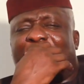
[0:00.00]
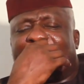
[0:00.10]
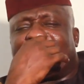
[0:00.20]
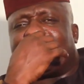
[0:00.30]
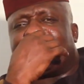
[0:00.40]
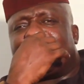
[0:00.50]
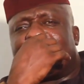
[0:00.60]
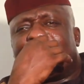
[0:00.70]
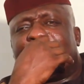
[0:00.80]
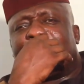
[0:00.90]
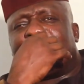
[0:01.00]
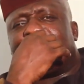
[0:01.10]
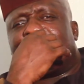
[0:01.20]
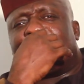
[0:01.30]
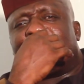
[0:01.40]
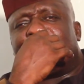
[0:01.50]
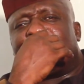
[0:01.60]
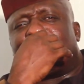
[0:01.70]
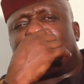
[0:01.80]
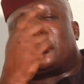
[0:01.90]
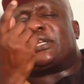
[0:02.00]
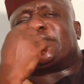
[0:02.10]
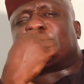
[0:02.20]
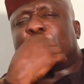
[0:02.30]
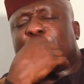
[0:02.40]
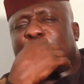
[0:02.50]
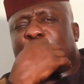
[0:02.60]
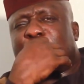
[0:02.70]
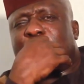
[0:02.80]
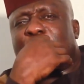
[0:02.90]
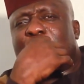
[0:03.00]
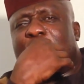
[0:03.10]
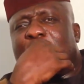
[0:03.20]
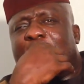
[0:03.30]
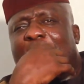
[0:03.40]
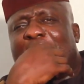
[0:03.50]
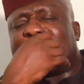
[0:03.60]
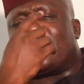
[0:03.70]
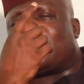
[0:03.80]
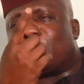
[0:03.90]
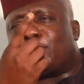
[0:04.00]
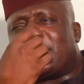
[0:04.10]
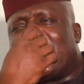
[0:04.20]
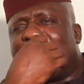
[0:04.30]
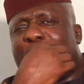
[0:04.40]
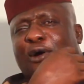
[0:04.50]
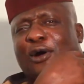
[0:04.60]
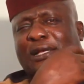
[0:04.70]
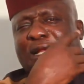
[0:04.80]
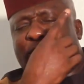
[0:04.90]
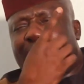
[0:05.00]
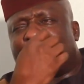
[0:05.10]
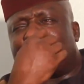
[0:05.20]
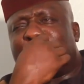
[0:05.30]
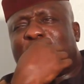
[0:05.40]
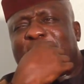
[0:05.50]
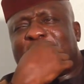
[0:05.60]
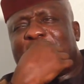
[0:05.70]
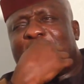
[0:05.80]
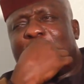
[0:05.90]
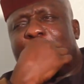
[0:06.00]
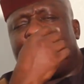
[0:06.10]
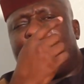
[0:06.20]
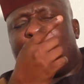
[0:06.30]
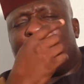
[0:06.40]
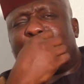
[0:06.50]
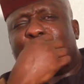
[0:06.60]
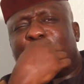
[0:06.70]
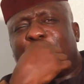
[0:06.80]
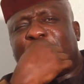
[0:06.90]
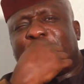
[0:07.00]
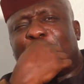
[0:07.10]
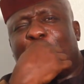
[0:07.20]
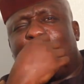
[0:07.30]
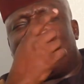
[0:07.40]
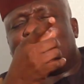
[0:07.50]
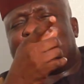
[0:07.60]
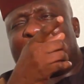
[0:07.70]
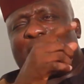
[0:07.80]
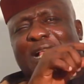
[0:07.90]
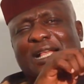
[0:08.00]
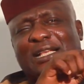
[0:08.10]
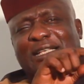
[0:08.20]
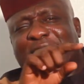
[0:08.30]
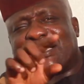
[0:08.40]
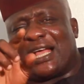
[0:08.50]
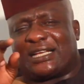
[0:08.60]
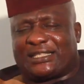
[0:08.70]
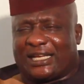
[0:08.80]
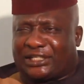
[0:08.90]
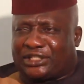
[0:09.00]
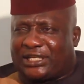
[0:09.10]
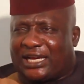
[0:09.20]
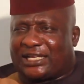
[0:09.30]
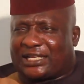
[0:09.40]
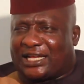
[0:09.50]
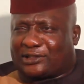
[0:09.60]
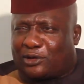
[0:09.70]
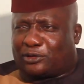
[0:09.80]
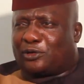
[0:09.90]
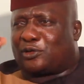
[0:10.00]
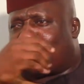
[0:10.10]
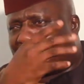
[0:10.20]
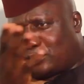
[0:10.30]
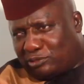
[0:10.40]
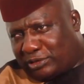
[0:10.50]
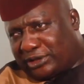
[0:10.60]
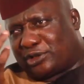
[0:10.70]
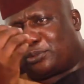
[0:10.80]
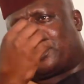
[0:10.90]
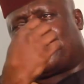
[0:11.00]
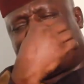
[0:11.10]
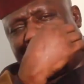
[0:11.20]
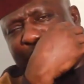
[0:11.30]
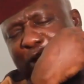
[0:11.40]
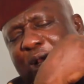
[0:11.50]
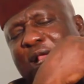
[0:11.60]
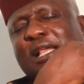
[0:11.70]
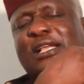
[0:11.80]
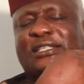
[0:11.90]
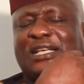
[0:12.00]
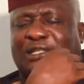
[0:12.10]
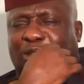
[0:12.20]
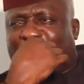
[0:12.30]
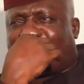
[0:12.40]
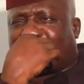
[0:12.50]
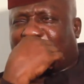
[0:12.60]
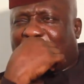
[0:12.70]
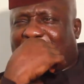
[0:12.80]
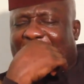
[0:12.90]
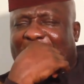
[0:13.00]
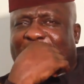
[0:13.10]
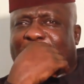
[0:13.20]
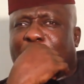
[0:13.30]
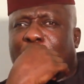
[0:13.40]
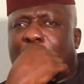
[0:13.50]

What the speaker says: I run into an alumna or an alumnus of the older site engineering class, quote unquote, which you people call site supervision class,